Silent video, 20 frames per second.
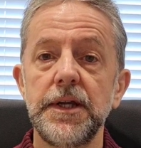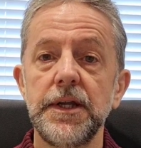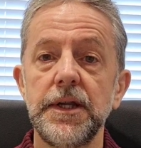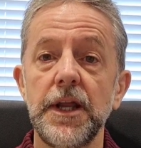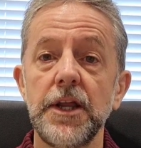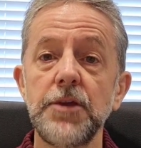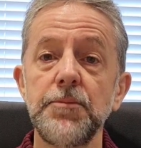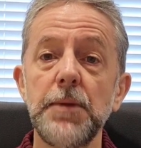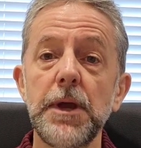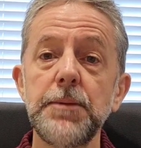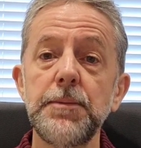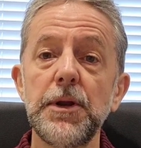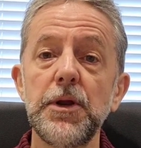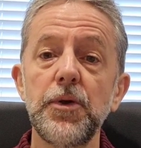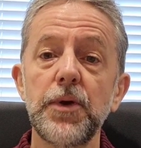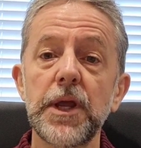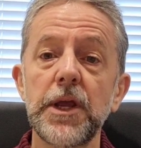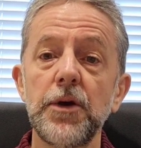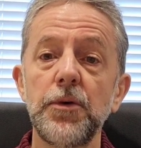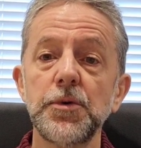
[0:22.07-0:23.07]
Now you may be
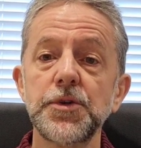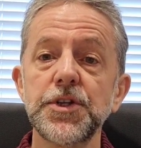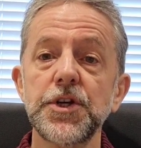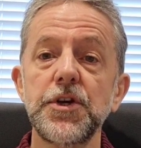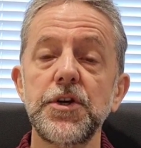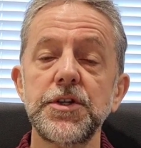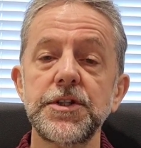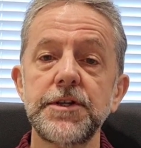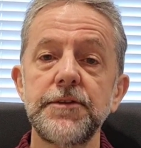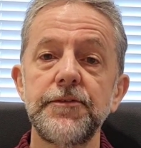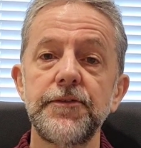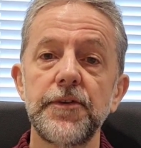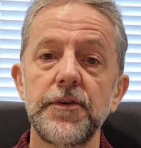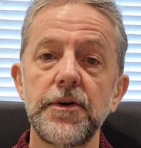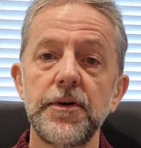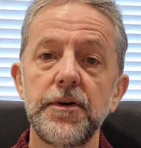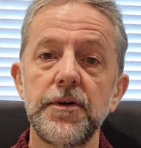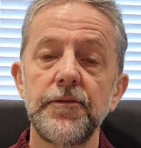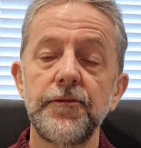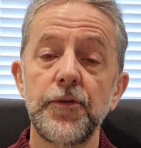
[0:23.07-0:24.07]
looking at alternative
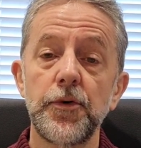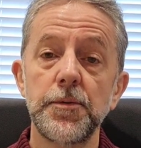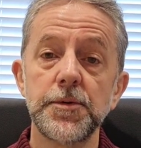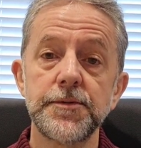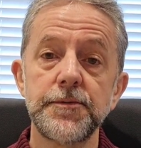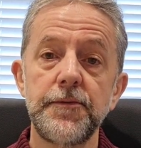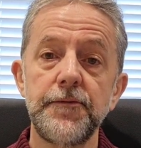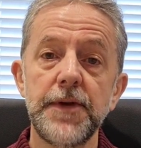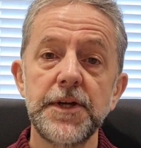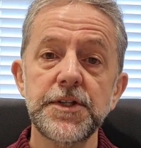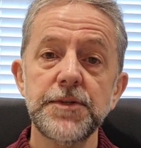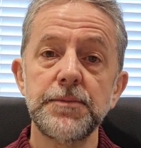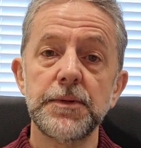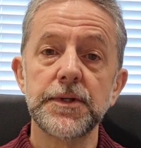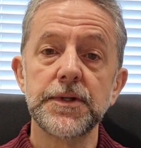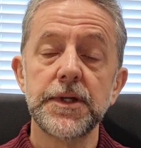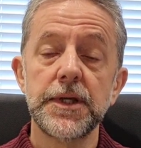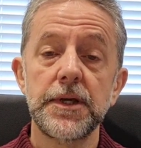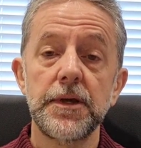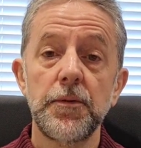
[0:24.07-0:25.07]
forms of
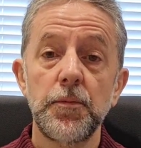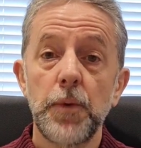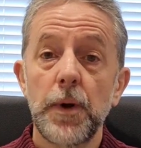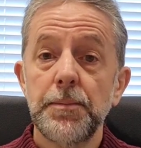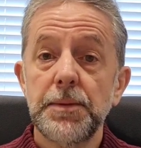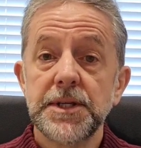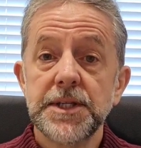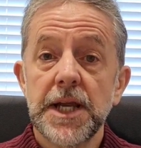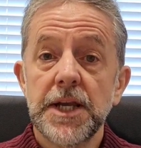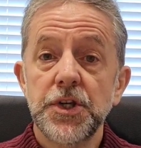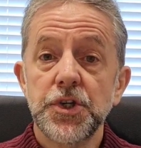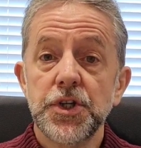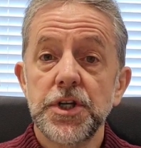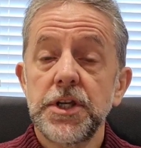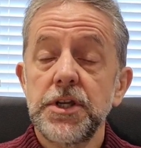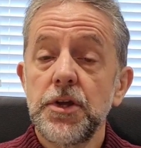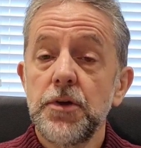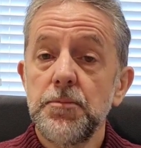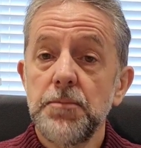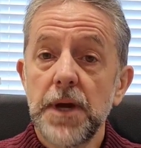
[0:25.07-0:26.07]
investment where
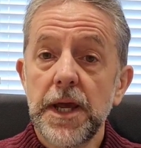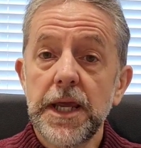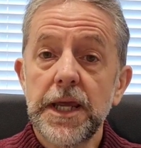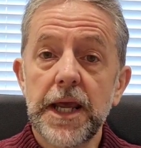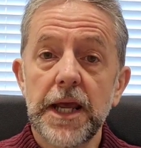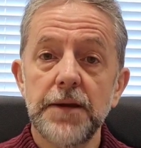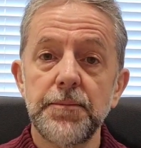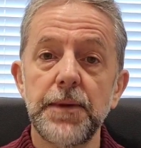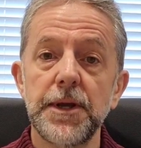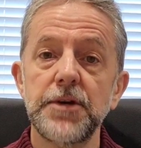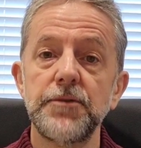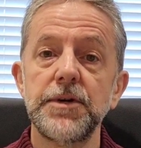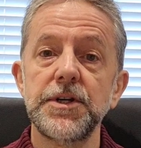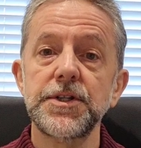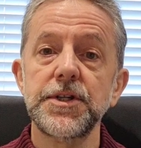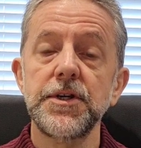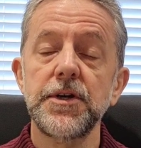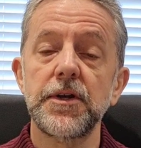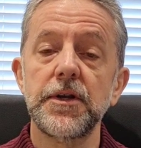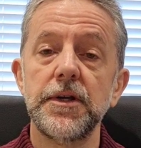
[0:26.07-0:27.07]
potentially you may get a better
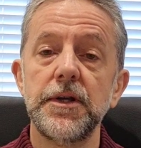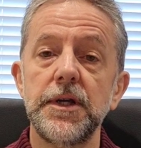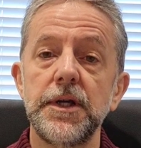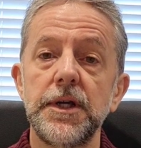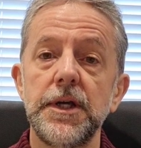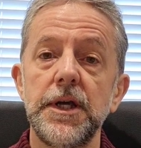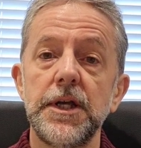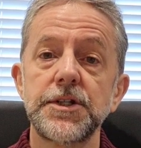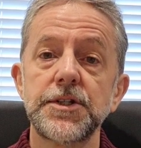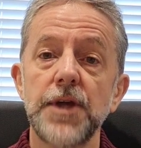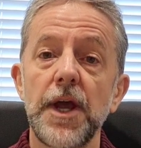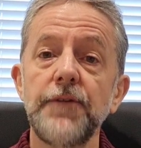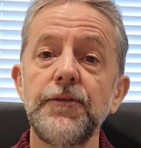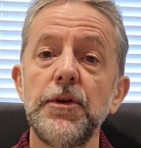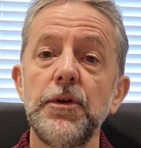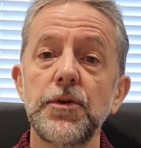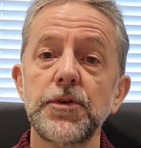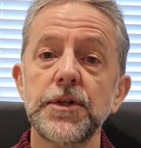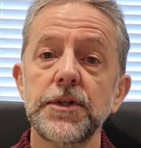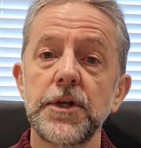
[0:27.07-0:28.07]
return. So have
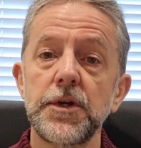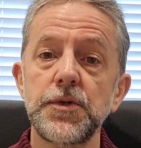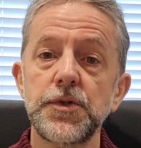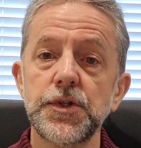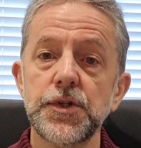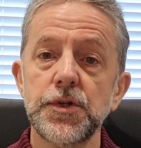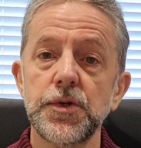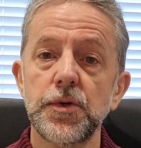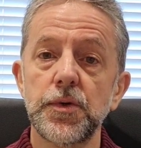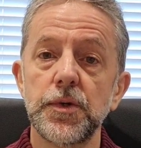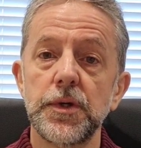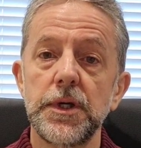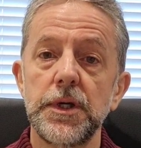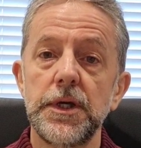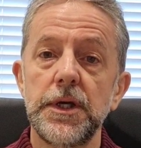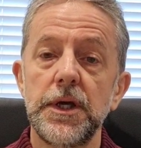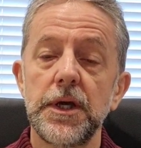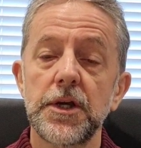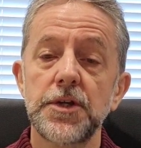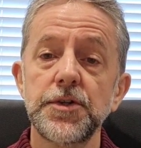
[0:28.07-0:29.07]
you looked at those too?
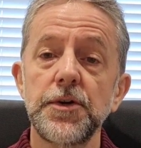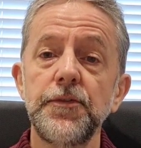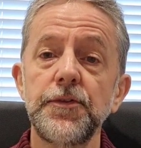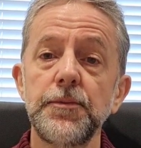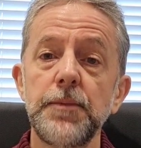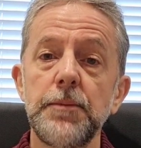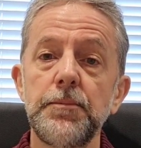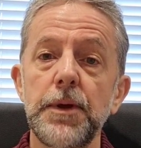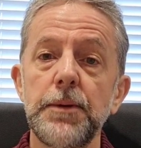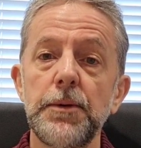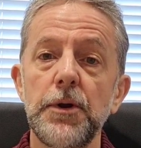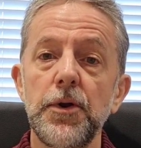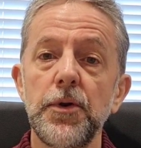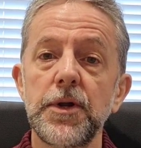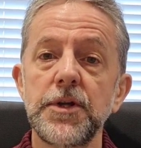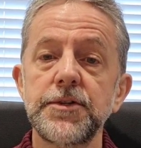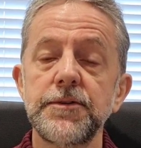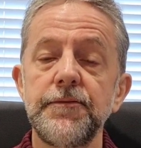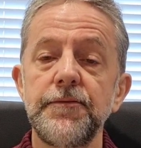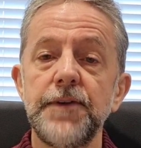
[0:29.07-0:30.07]
Because often when people are
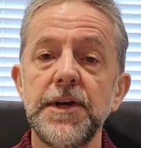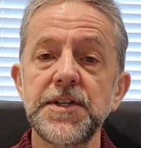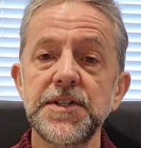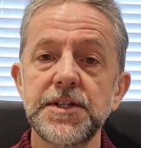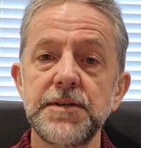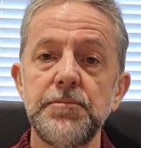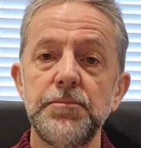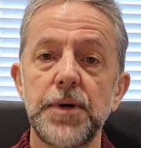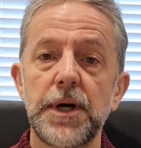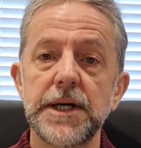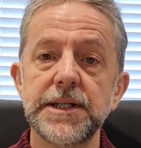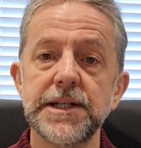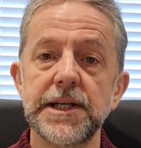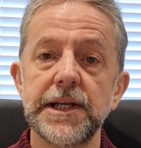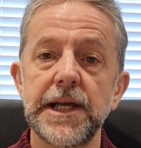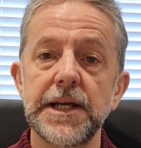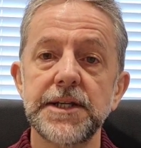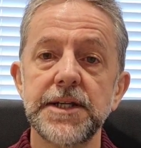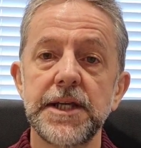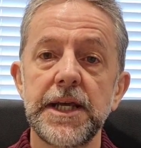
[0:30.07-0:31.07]
looking to invest in
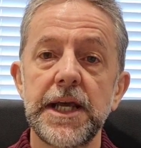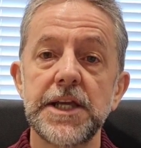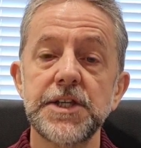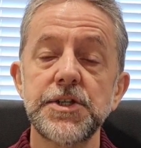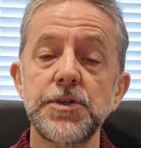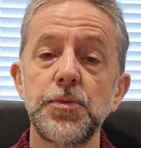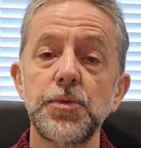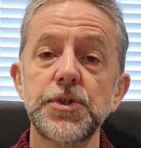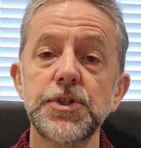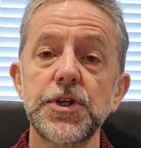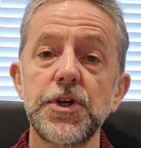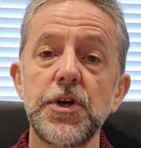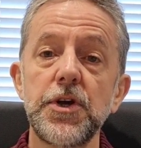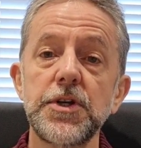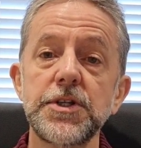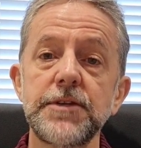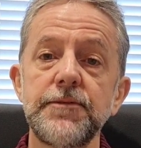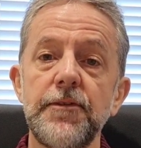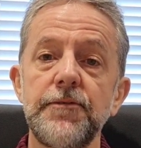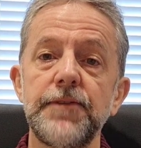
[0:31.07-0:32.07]
buy-to-let, it's an
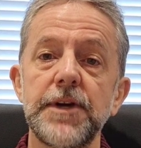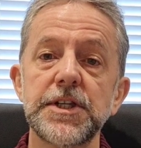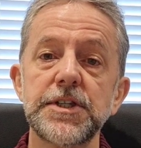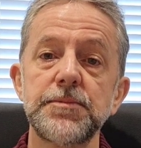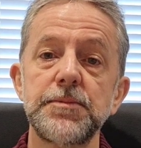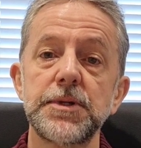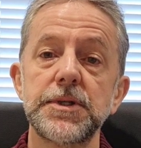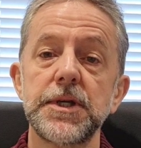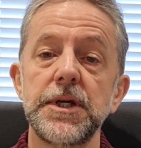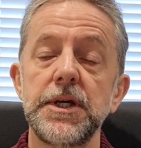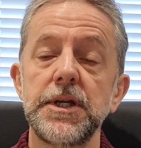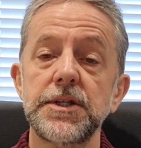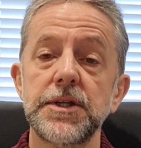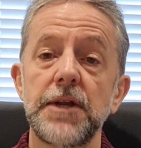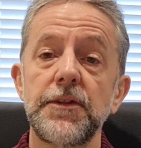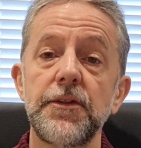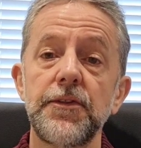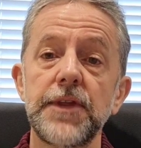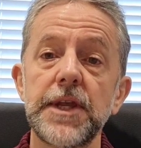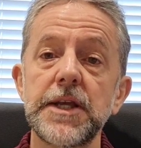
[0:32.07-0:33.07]
alternative investment to
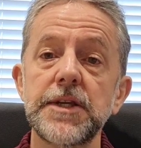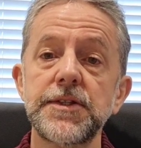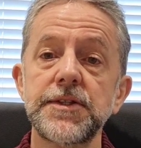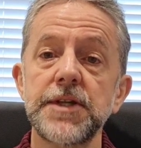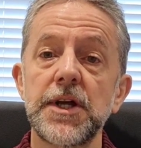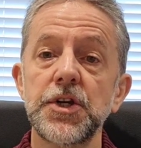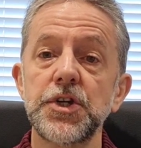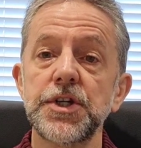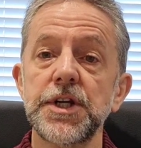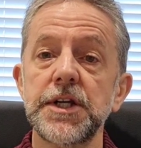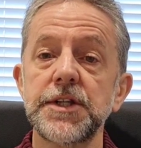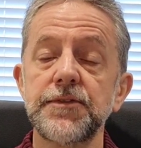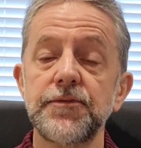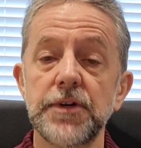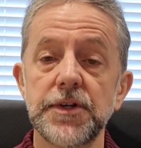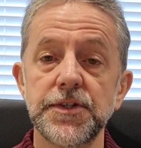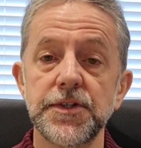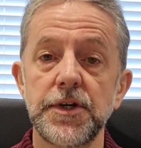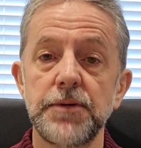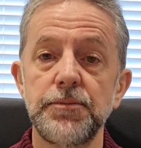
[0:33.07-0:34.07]
other things such as,
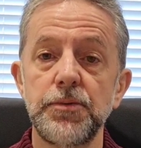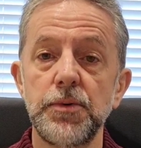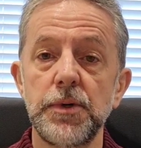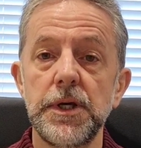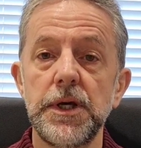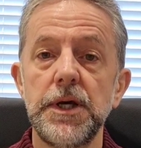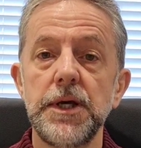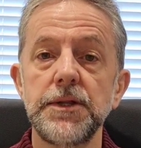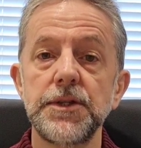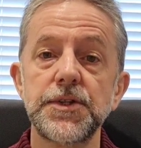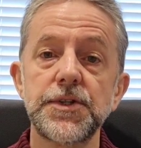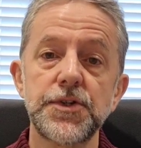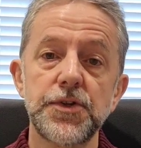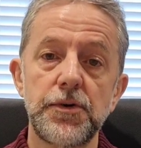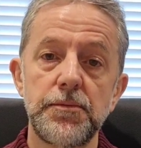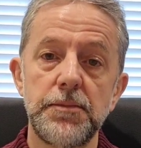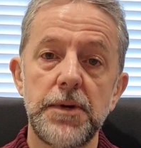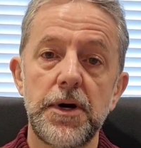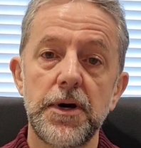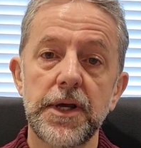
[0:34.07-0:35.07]
for example, the
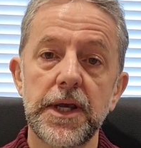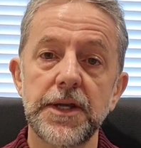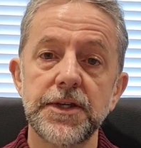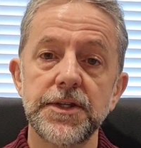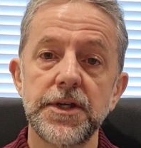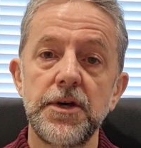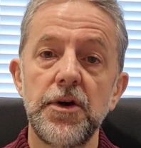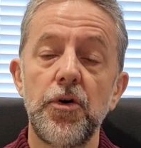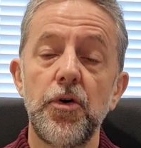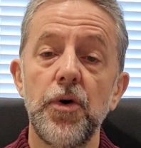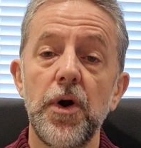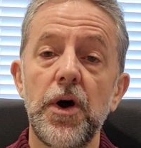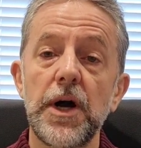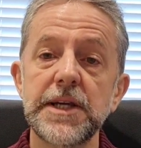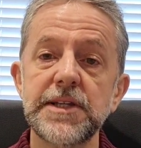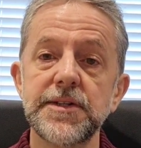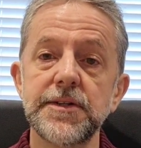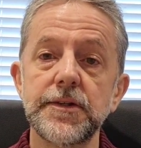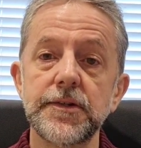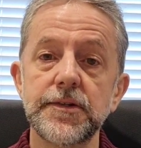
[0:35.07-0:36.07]
stock market or
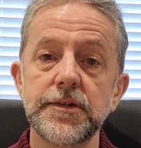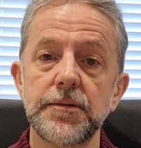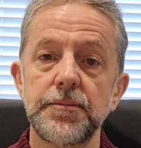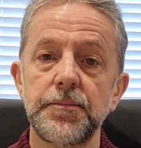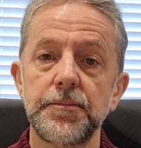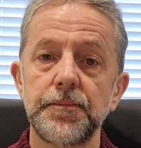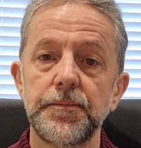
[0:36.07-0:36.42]
ISAs.